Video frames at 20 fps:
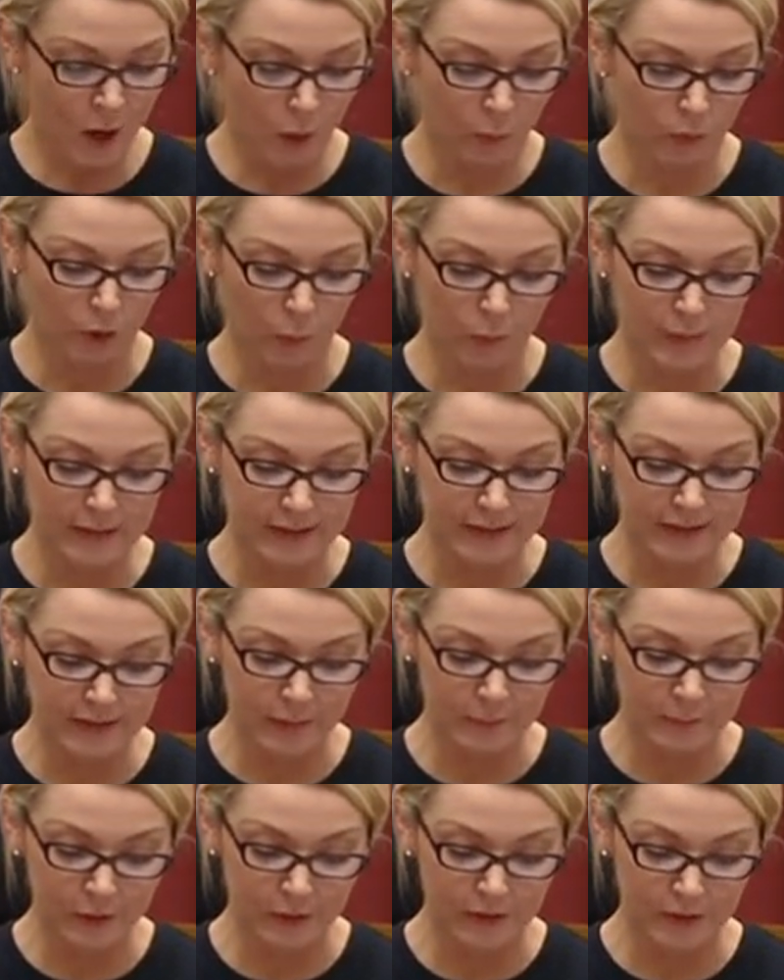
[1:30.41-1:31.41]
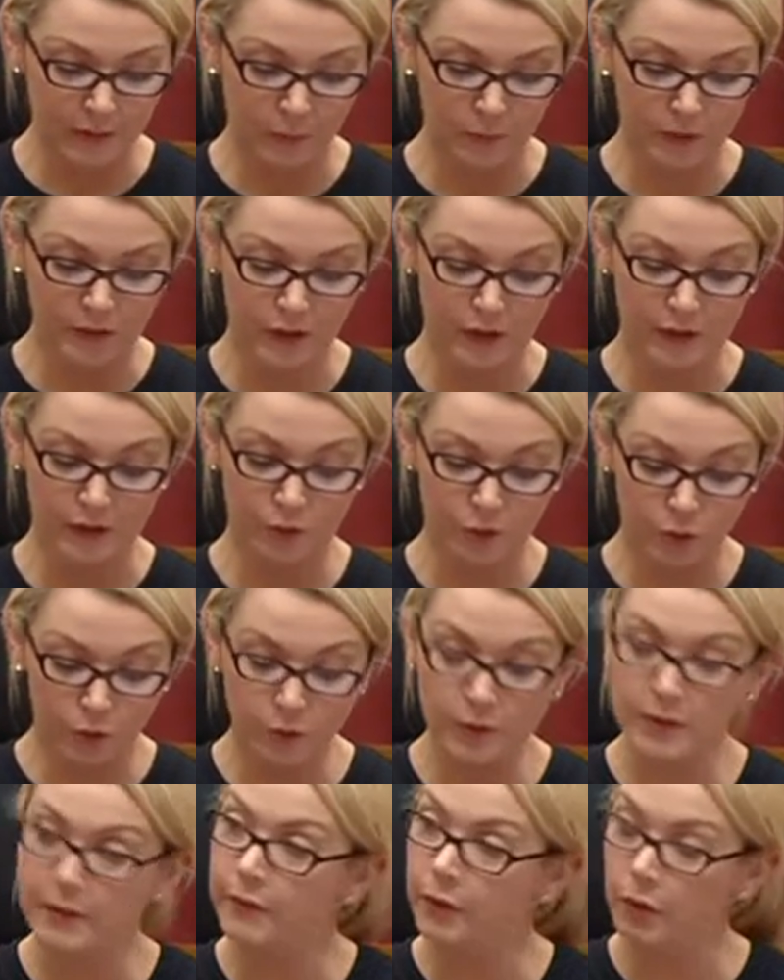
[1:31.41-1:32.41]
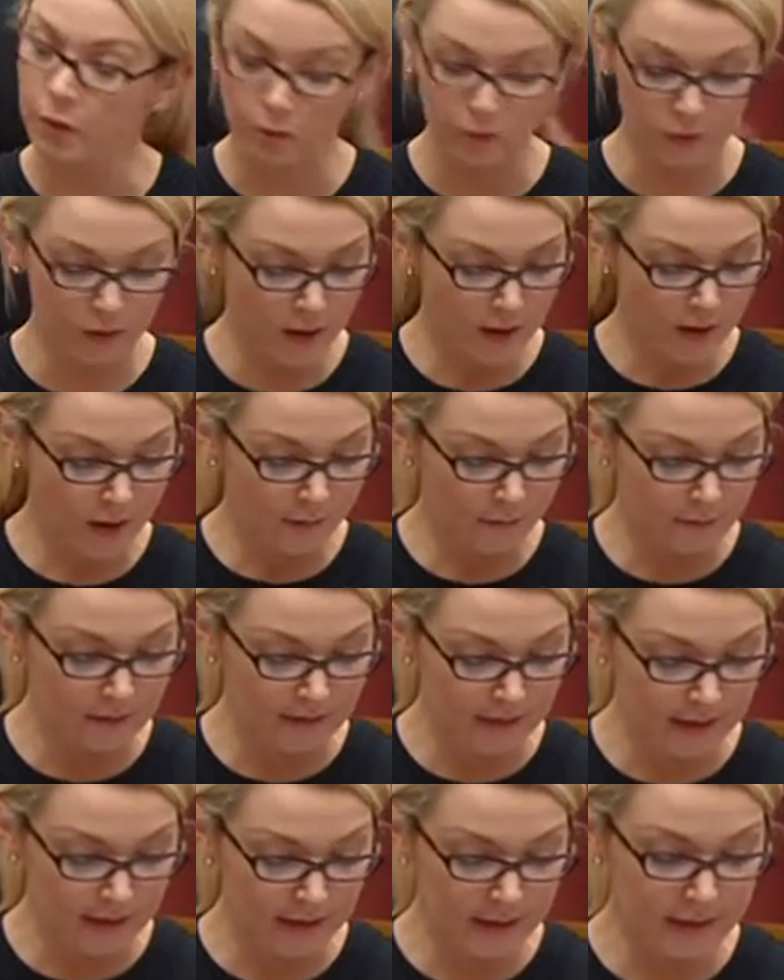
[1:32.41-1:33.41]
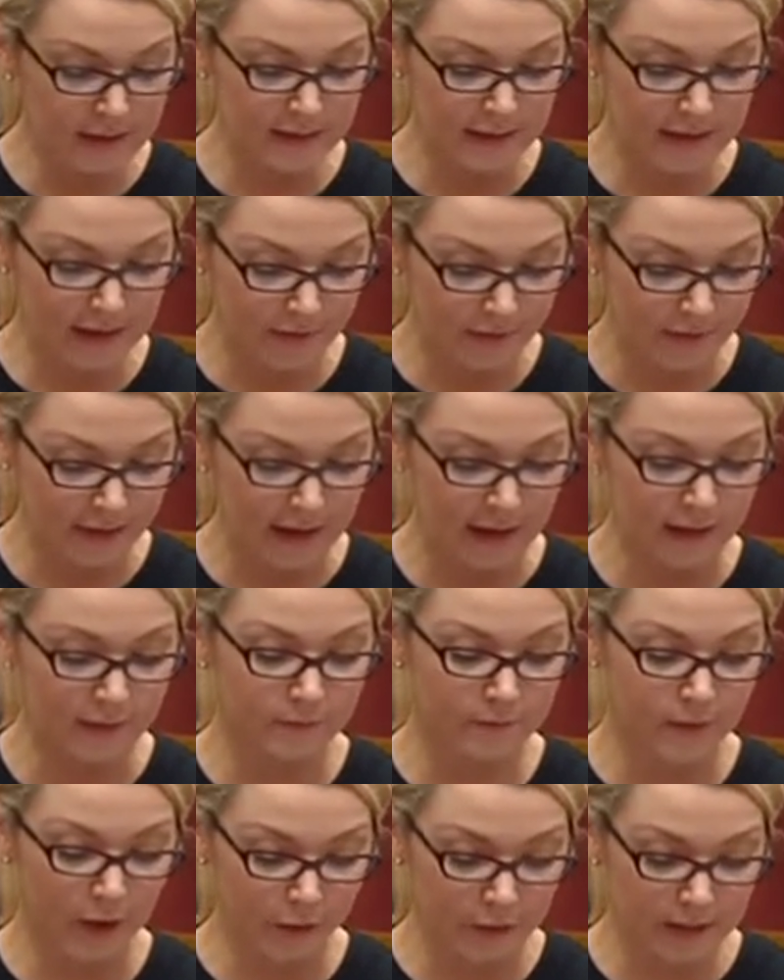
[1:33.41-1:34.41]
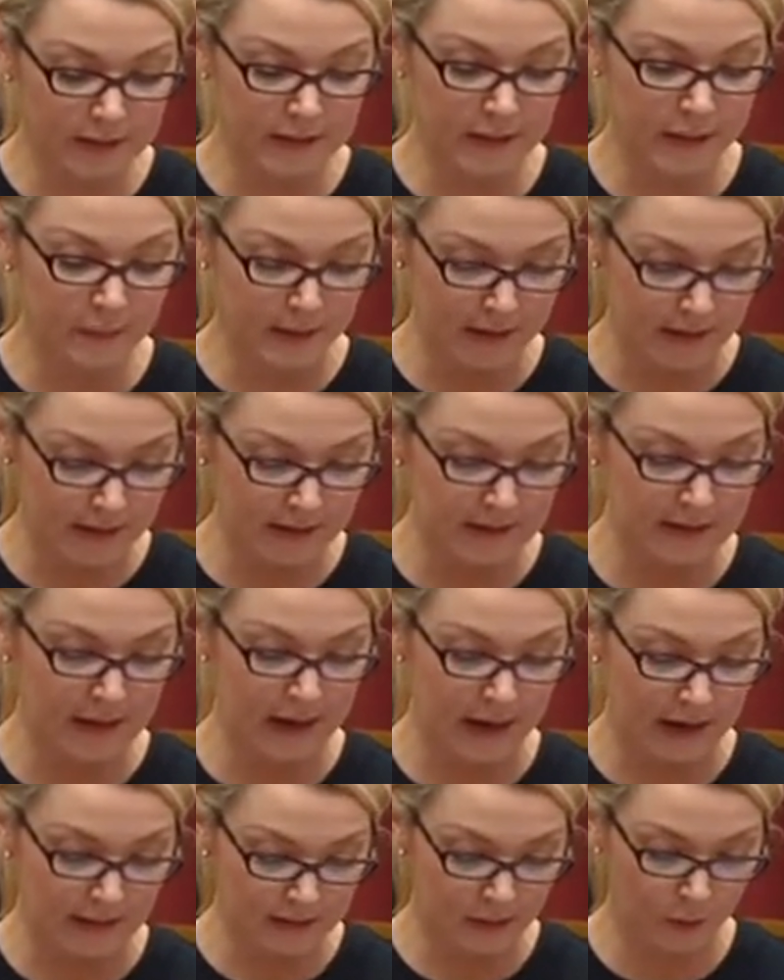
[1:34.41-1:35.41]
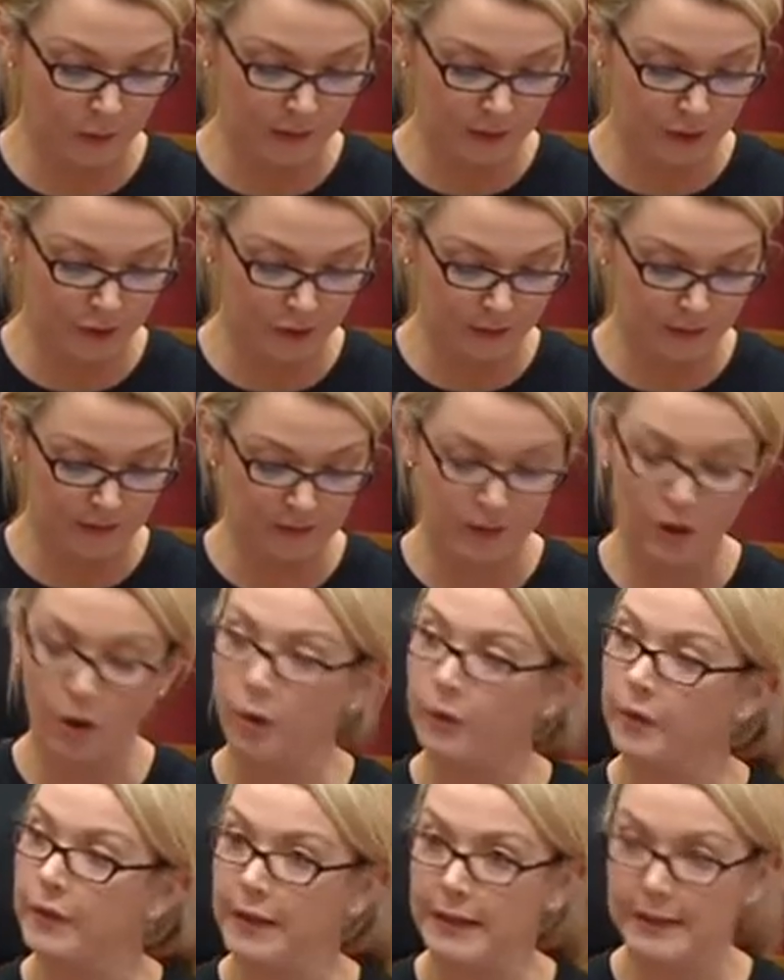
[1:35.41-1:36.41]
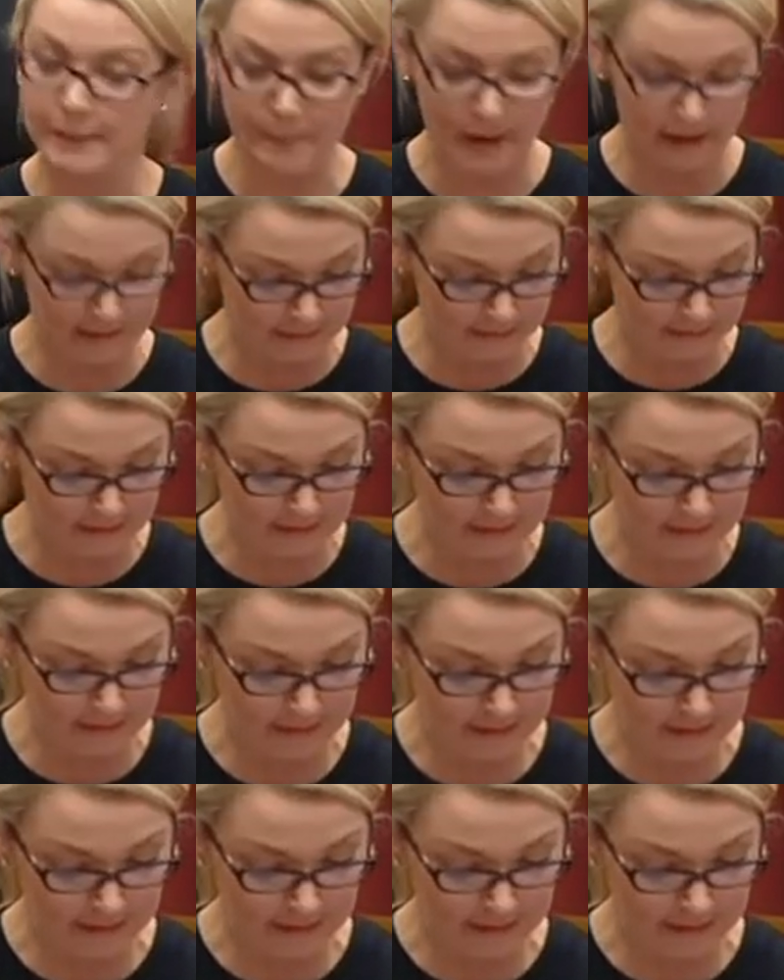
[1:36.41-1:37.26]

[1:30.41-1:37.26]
where it was established it was just too difficult for senators to navigate various committees to ask questions on these matters.